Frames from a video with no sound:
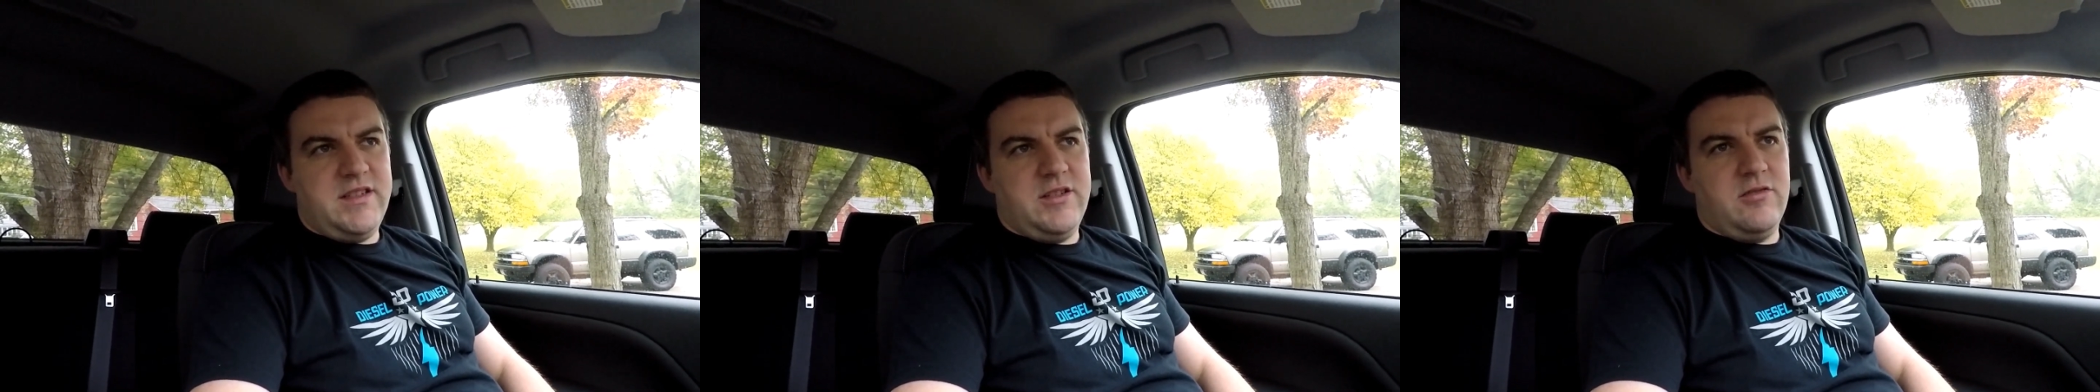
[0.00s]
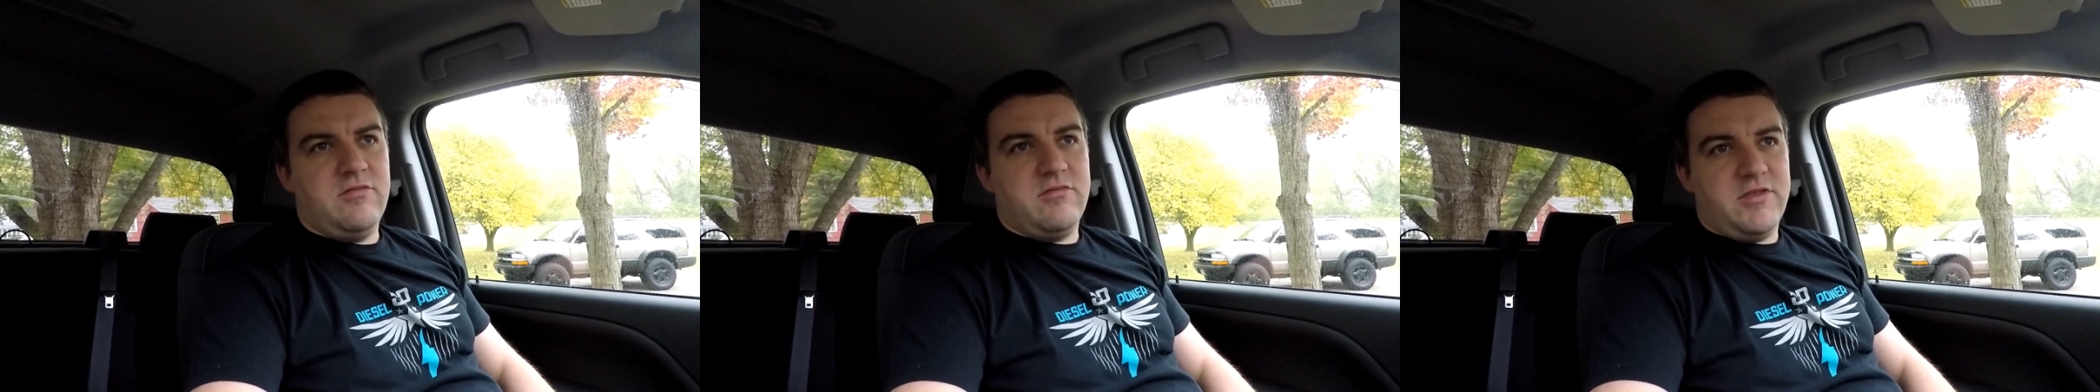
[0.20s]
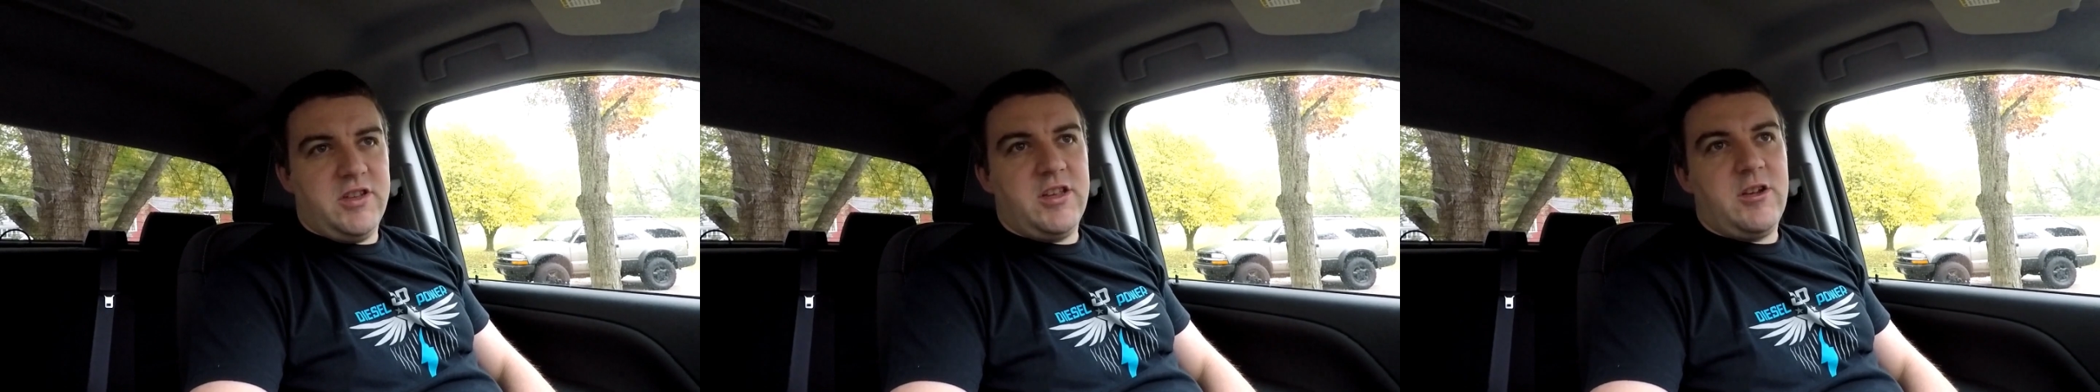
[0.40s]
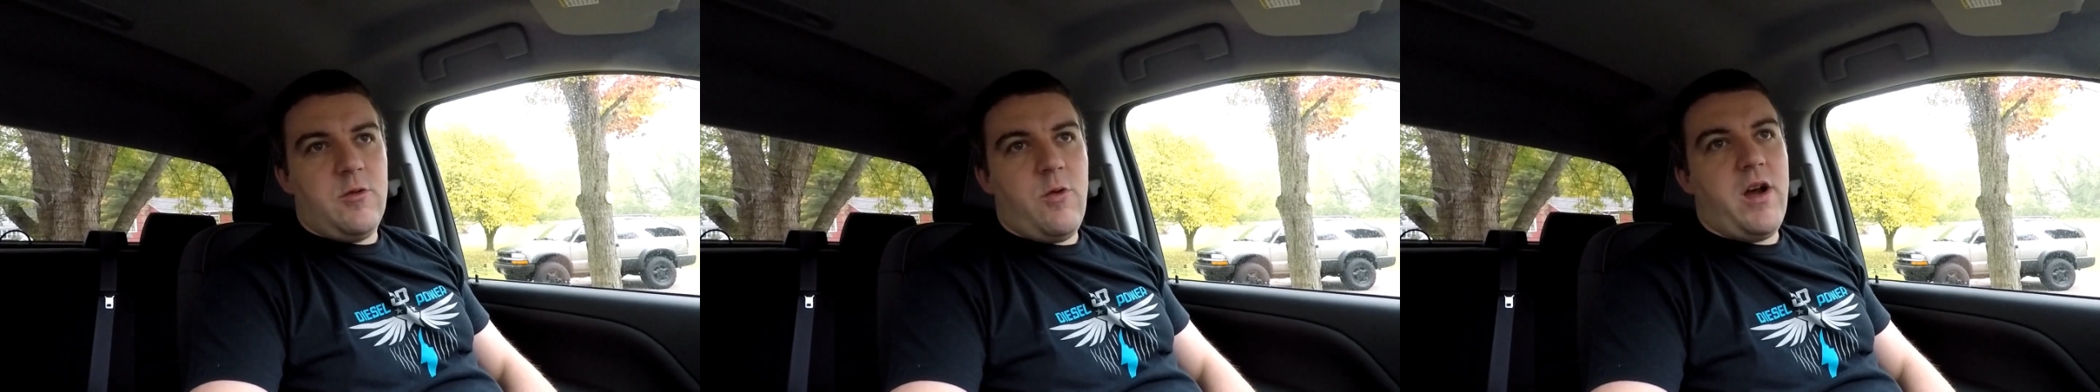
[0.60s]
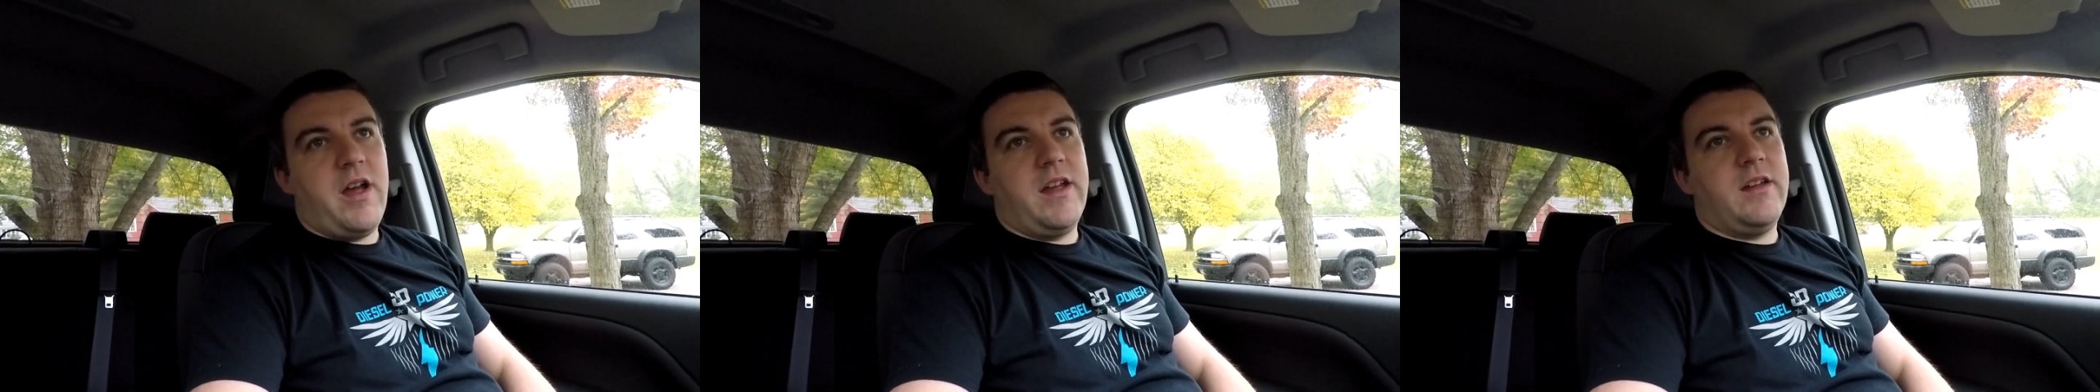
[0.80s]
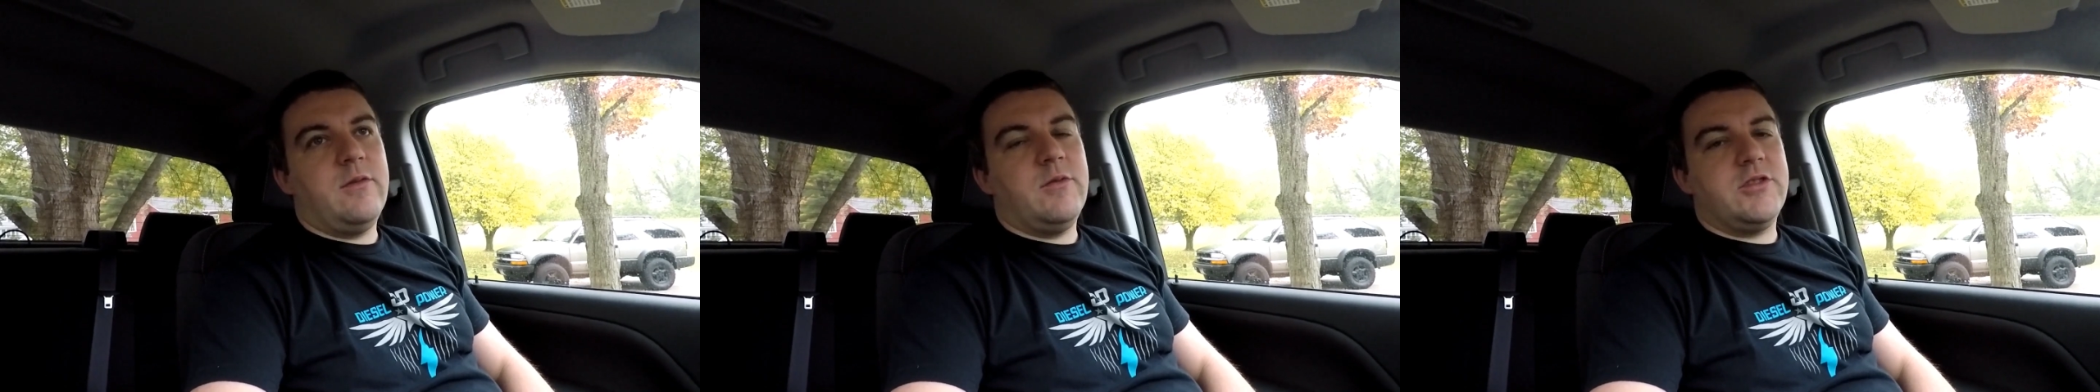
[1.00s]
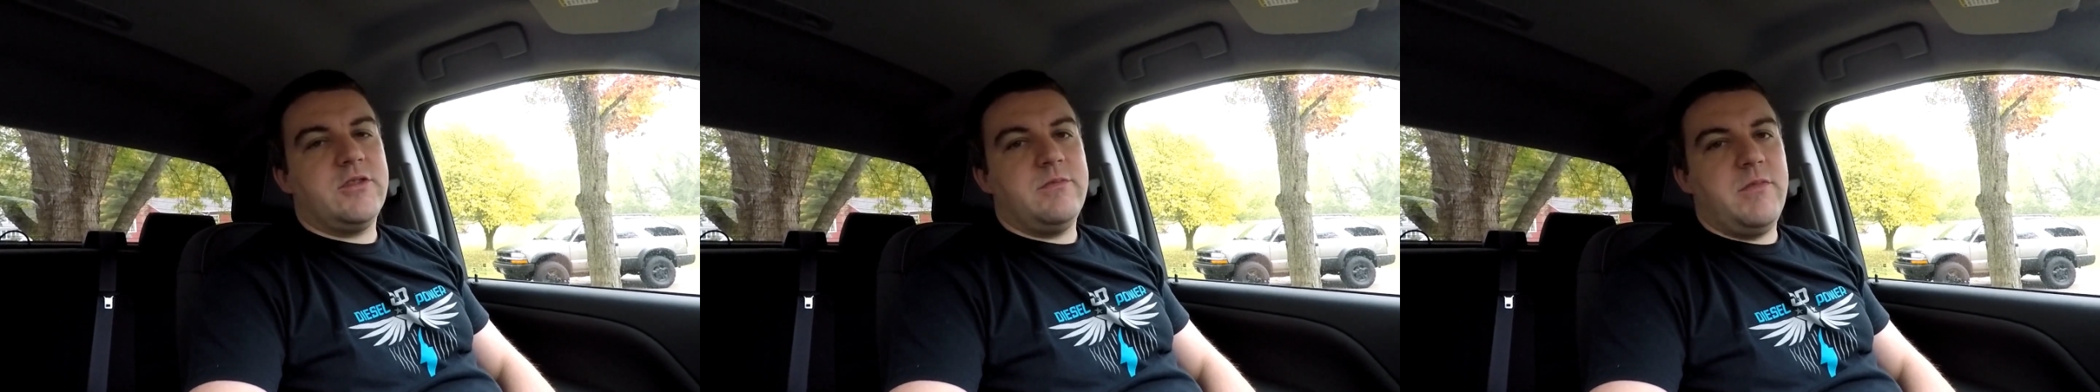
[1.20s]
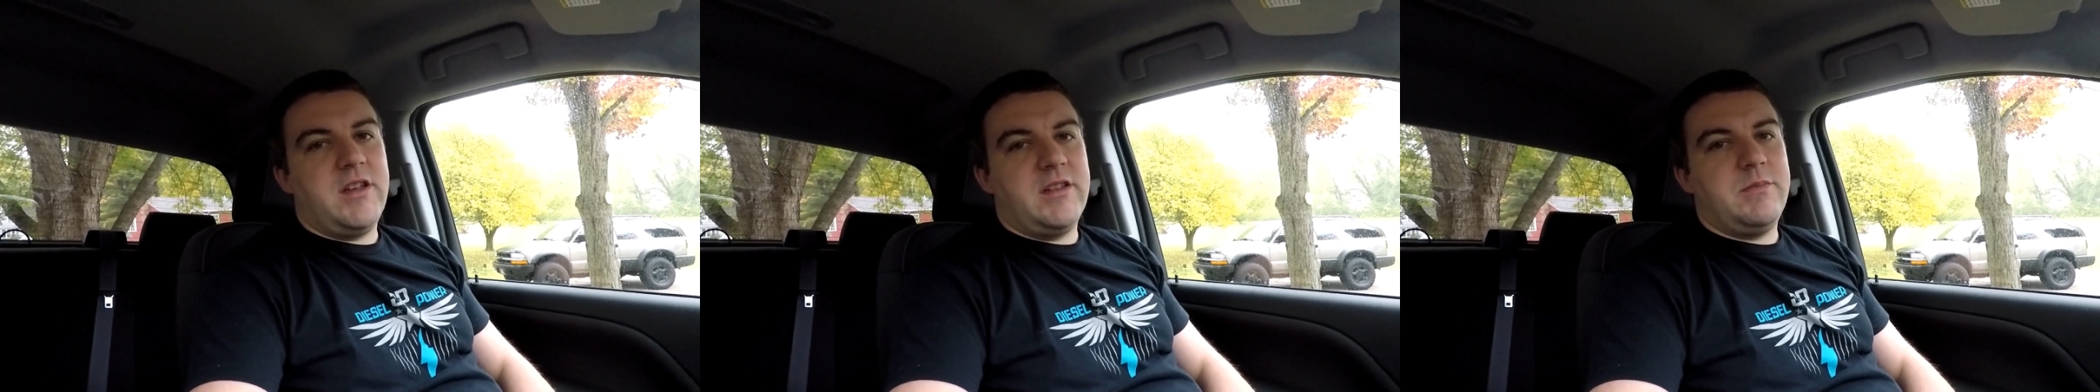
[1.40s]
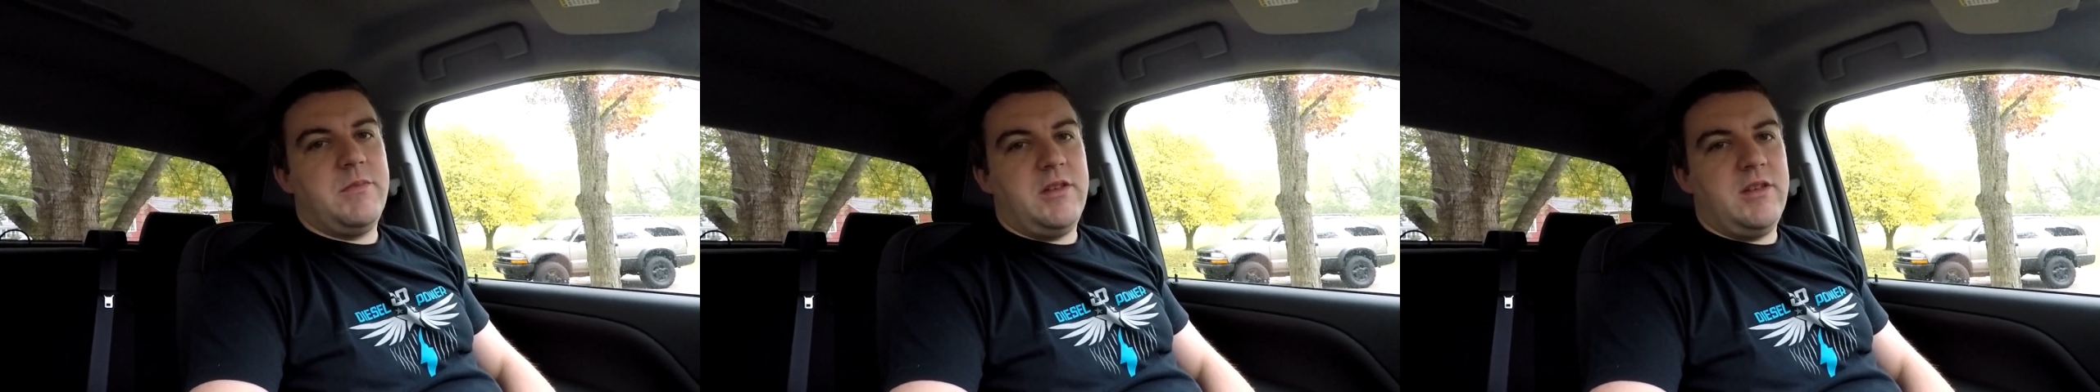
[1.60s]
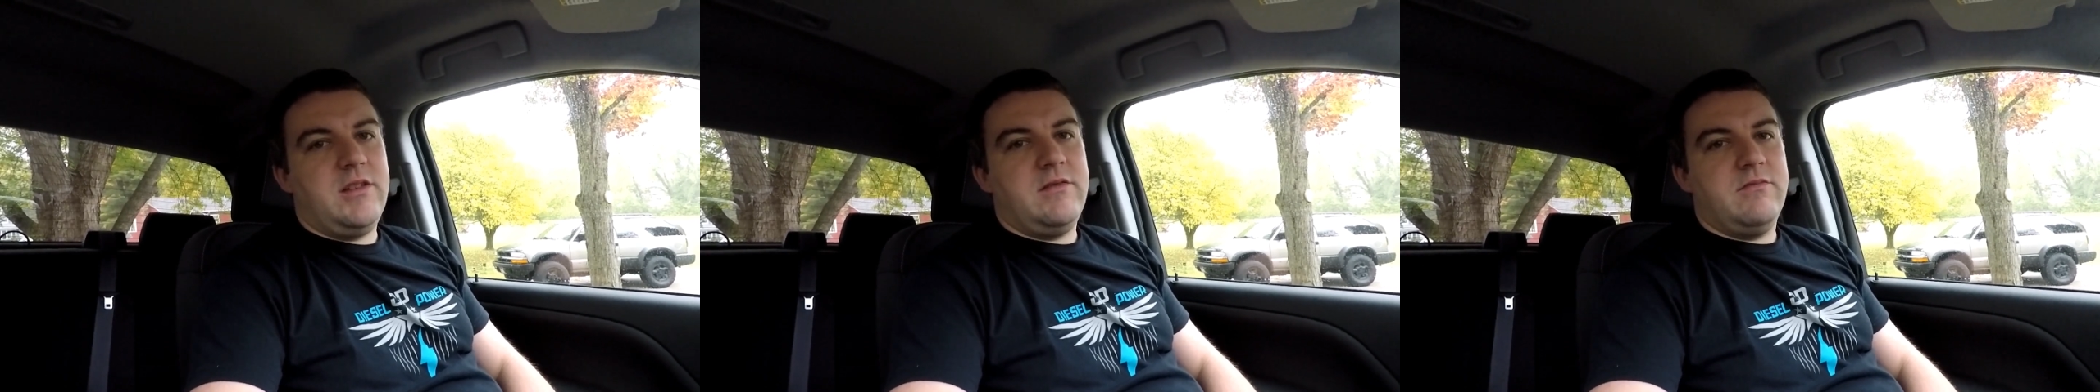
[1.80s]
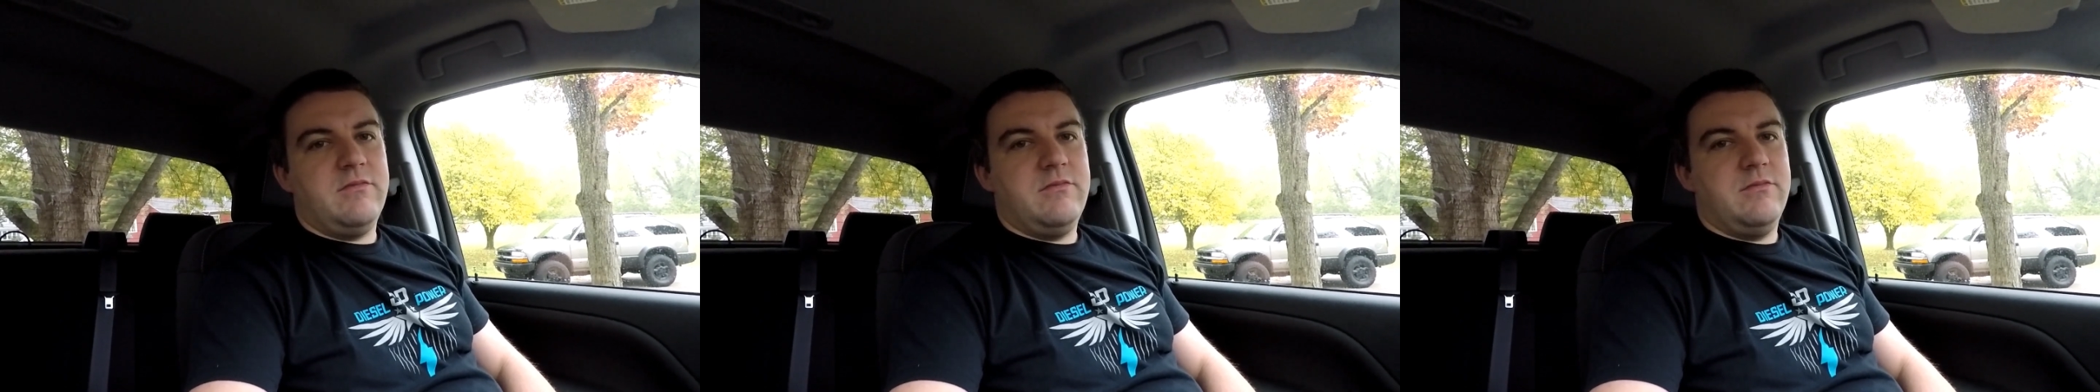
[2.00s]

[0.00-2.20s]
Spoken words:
still really quiet, which makes me